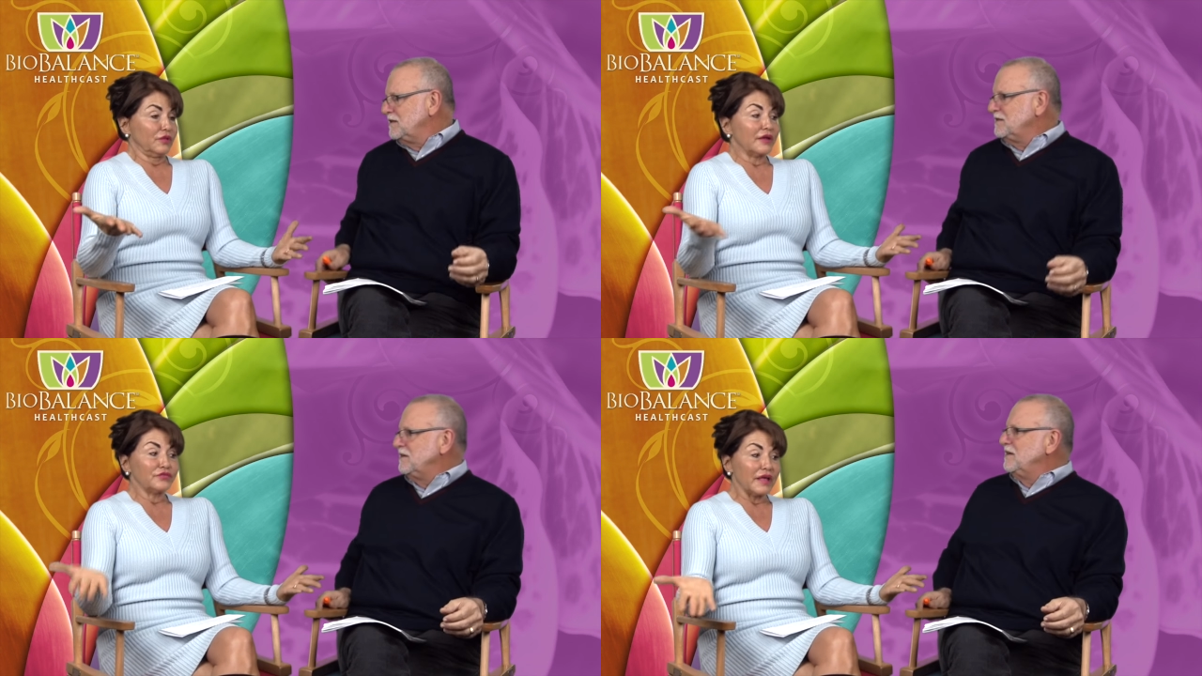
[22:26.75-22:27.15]

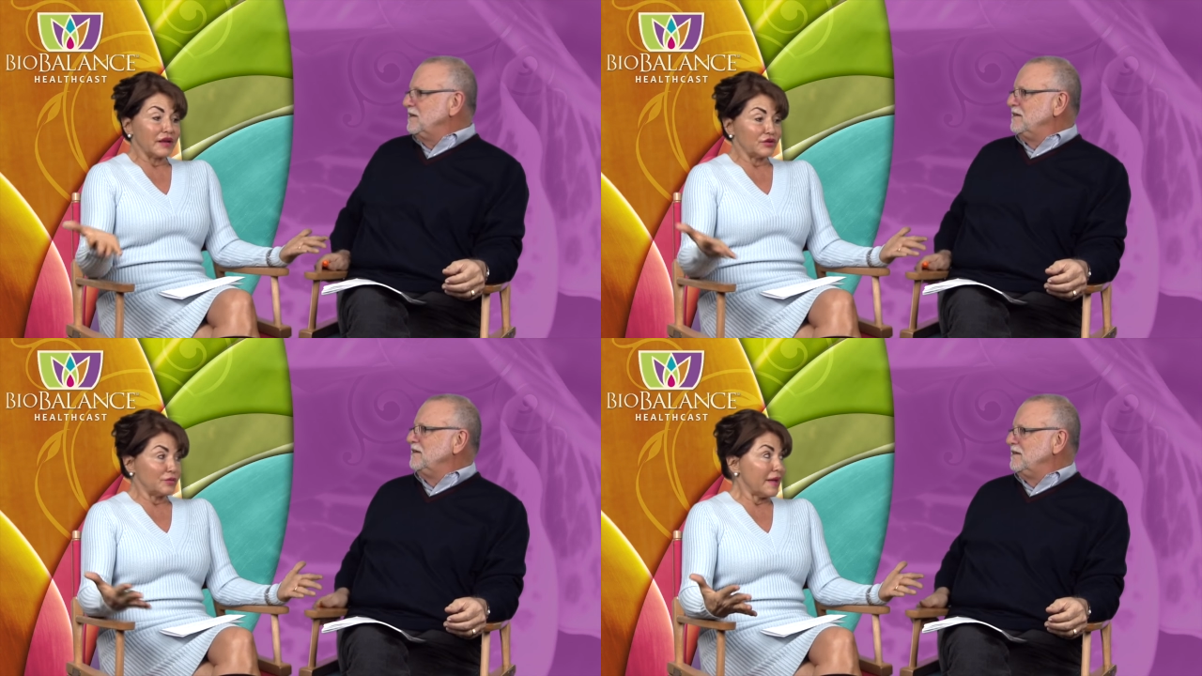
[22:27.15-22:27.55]
Speaker 1: You're it, lying
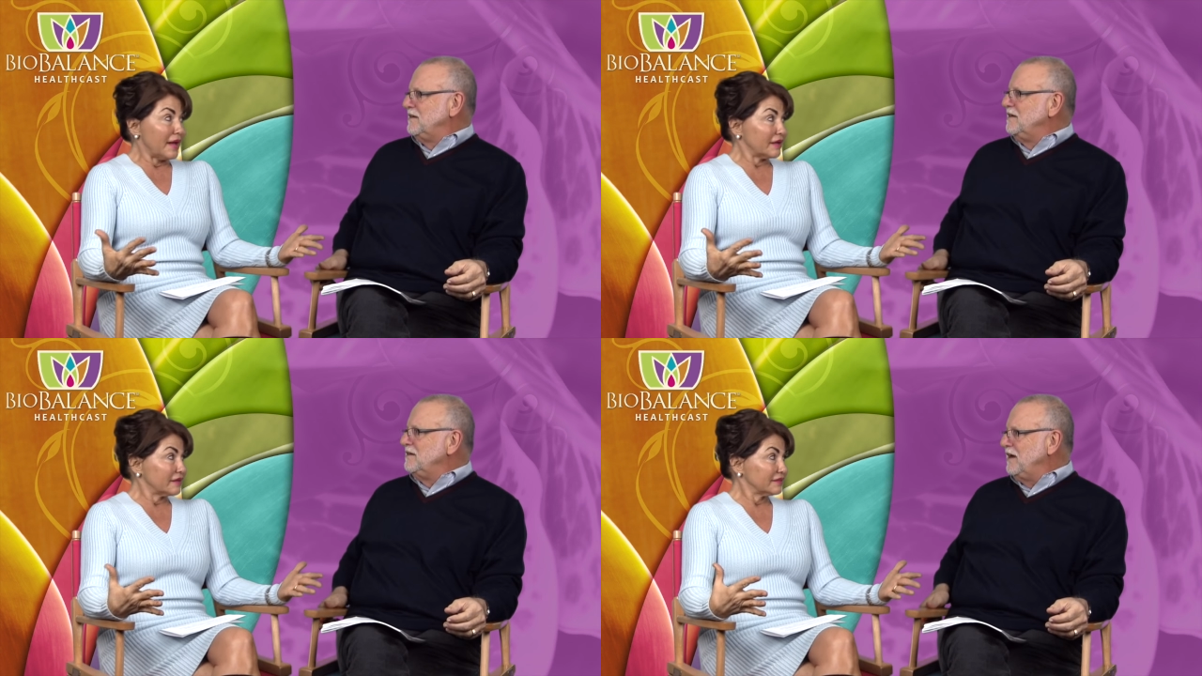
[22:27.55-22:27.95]
flat on your
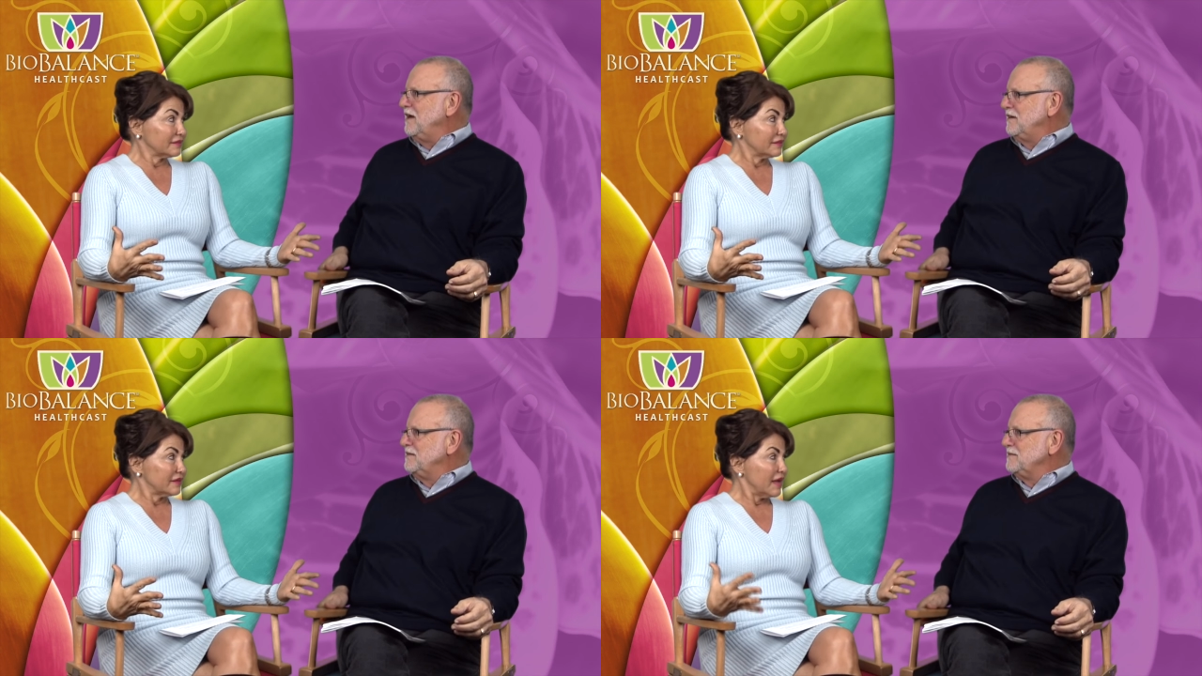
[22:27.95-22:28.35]
back.
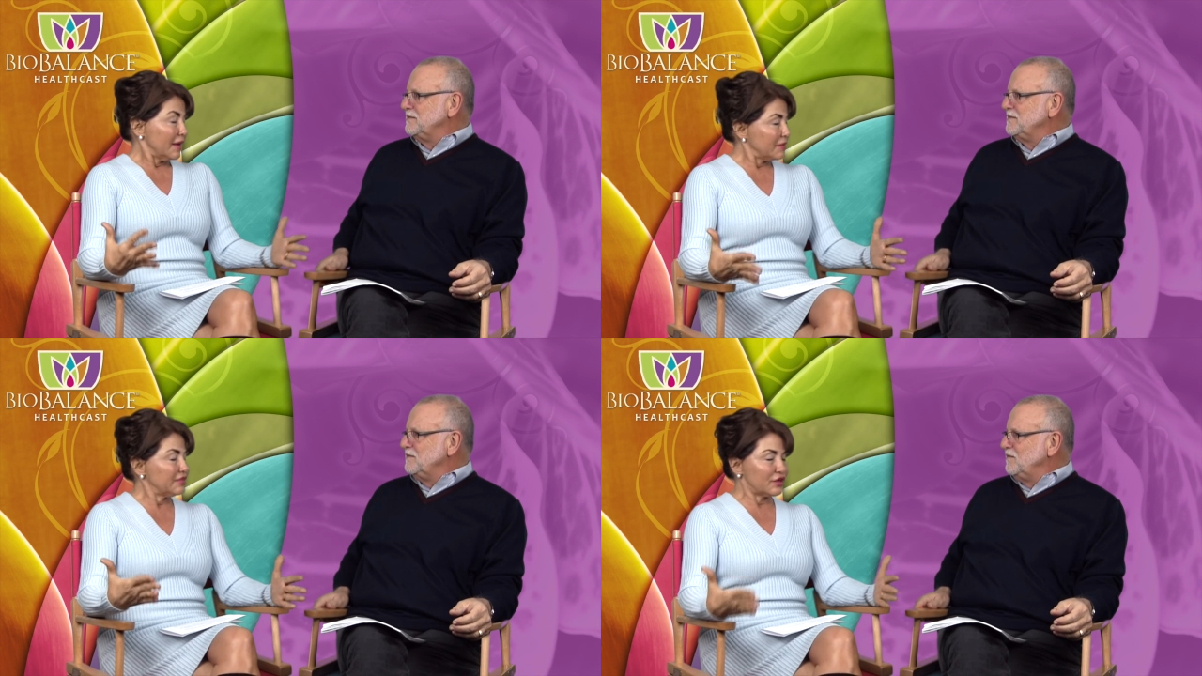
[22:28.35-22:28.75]
Yeah.
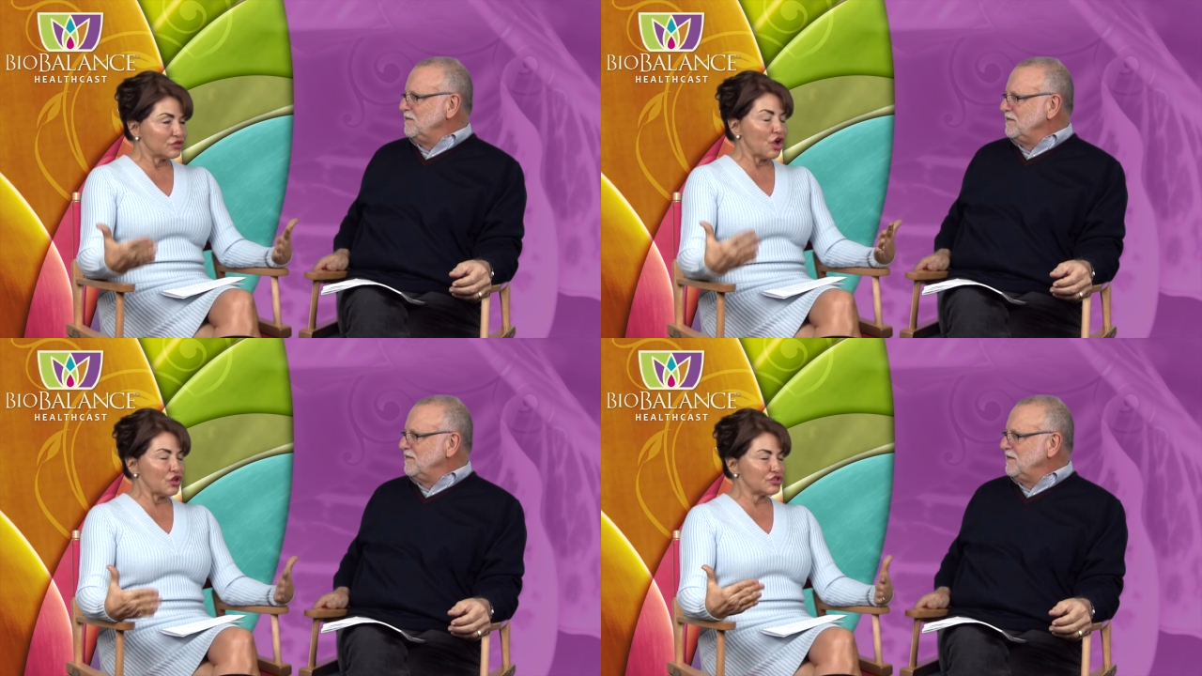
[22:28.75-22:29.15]
I mean,
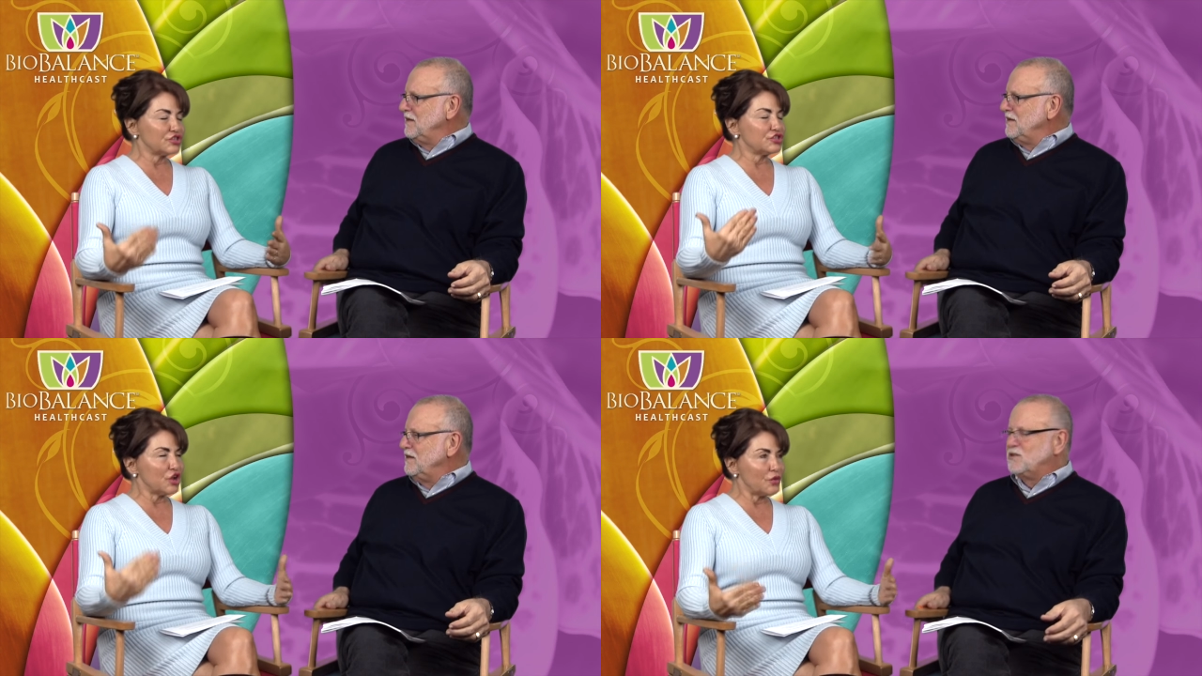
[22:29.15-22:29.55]
there's
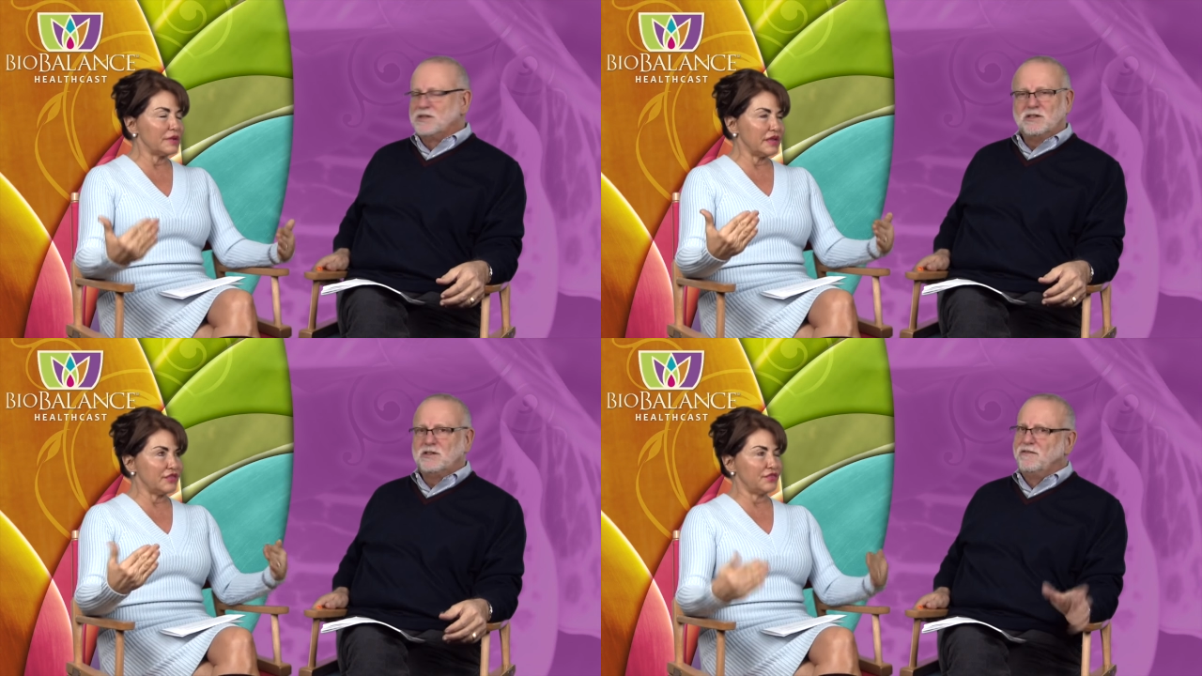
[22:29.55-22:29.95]
so
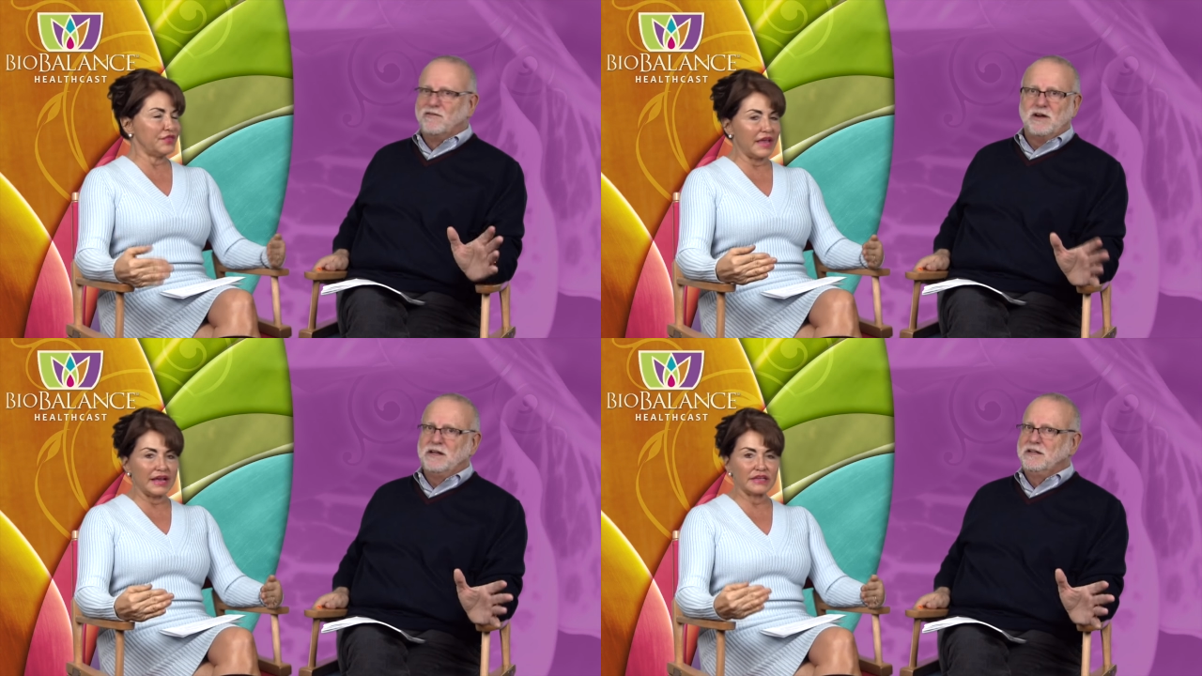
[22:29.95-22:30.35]
it's many
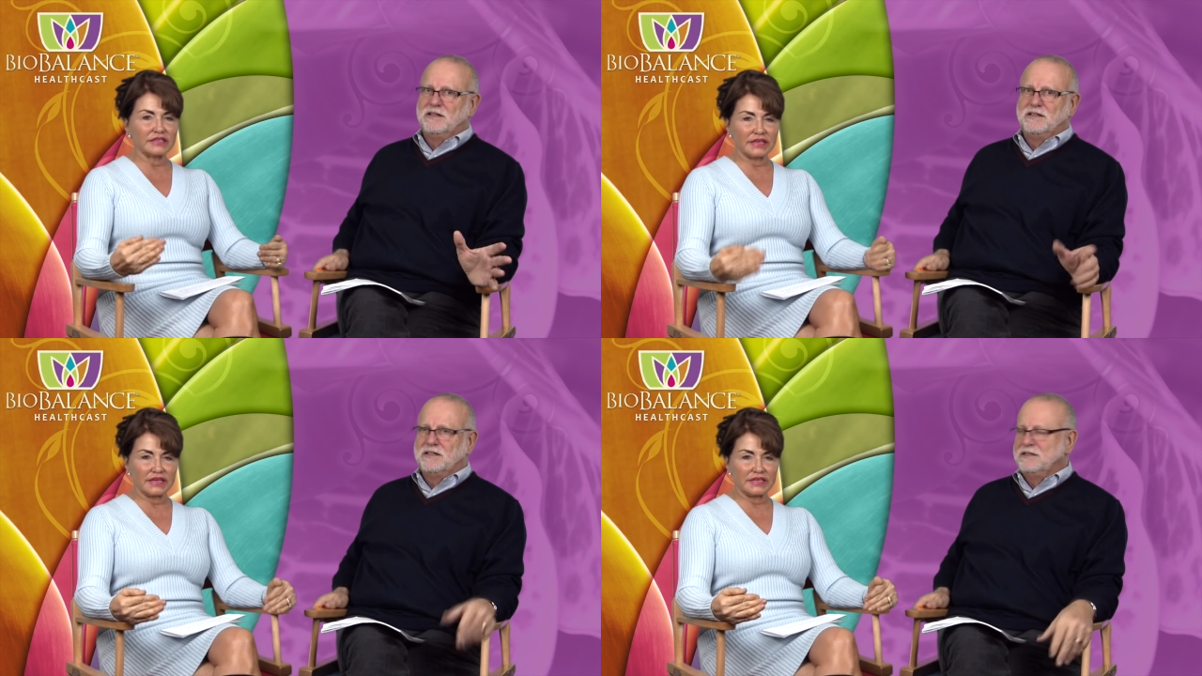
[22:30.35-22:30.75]
things to